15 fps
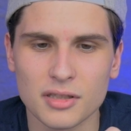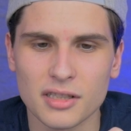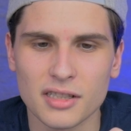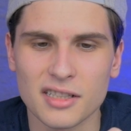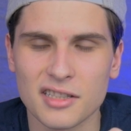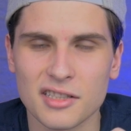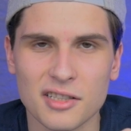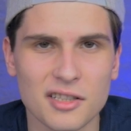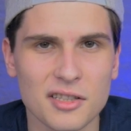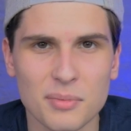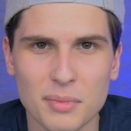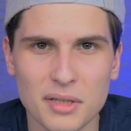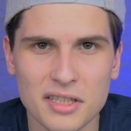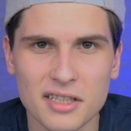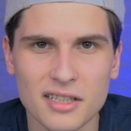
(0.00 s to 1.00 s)
is just
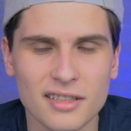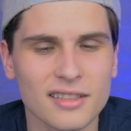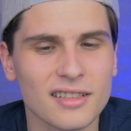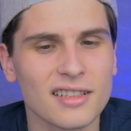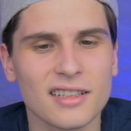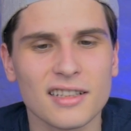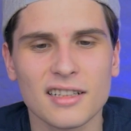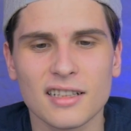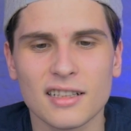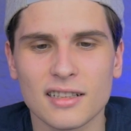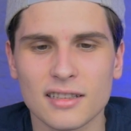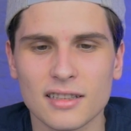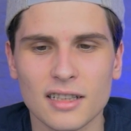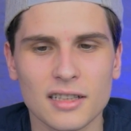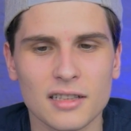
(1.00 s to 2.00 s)
missing,
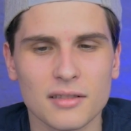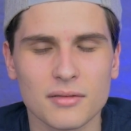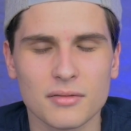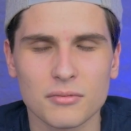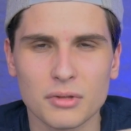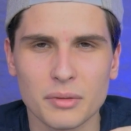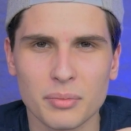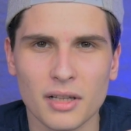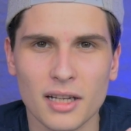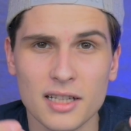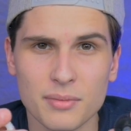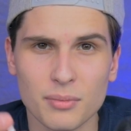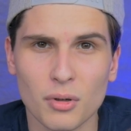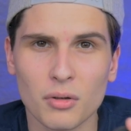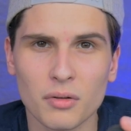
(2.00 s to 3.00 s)
then replace
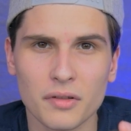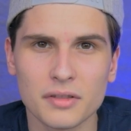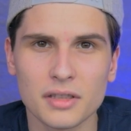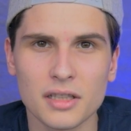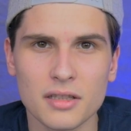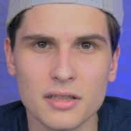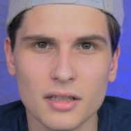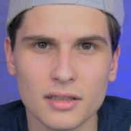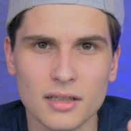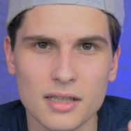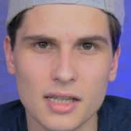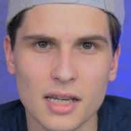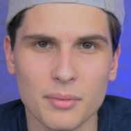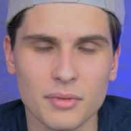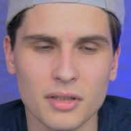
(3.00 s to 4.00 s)
both of these at the
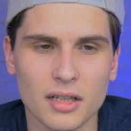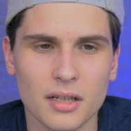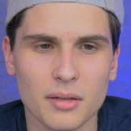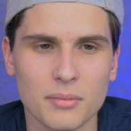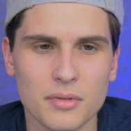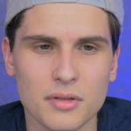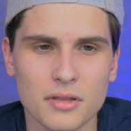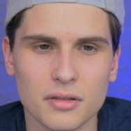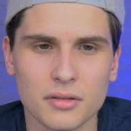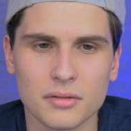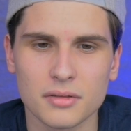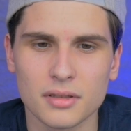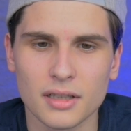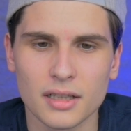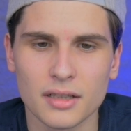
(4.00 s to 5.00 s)
same time so
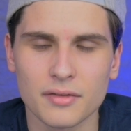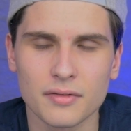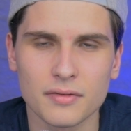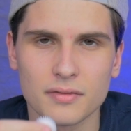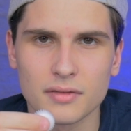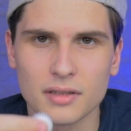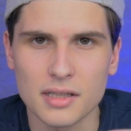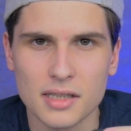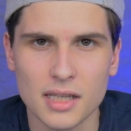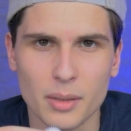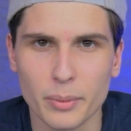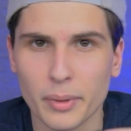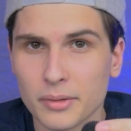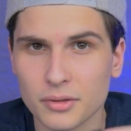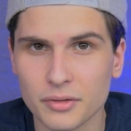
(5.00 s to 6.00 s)
they have the same
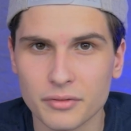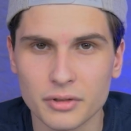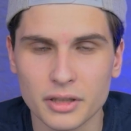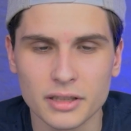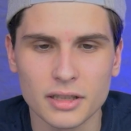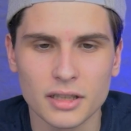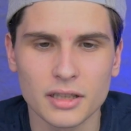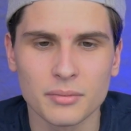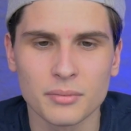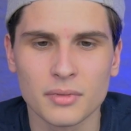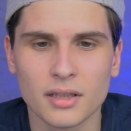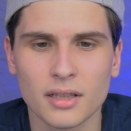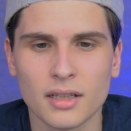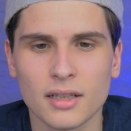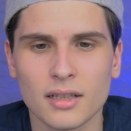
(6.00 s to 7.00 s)
amount of runtime,
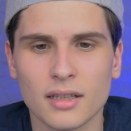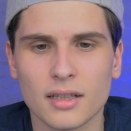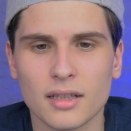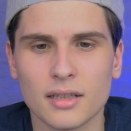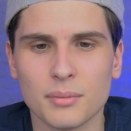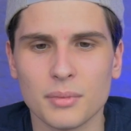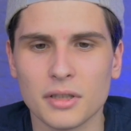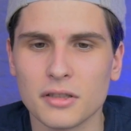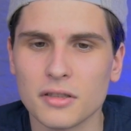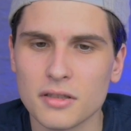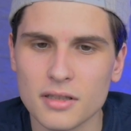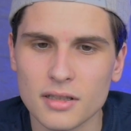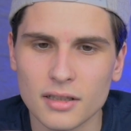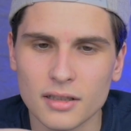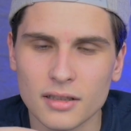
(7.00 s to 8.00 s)
because
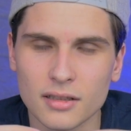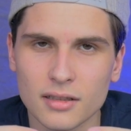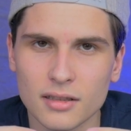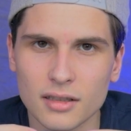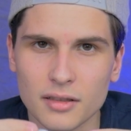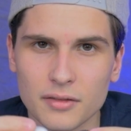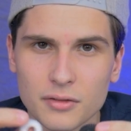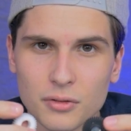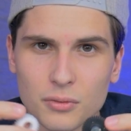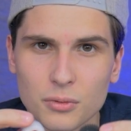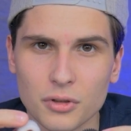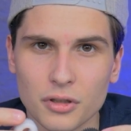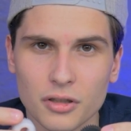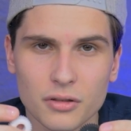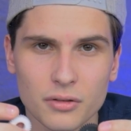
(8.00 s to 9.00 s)
they have to
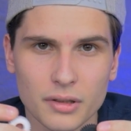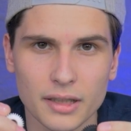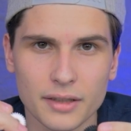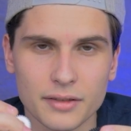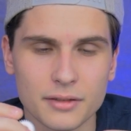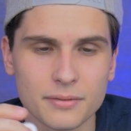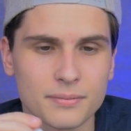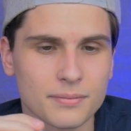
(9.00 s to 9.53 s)
work together.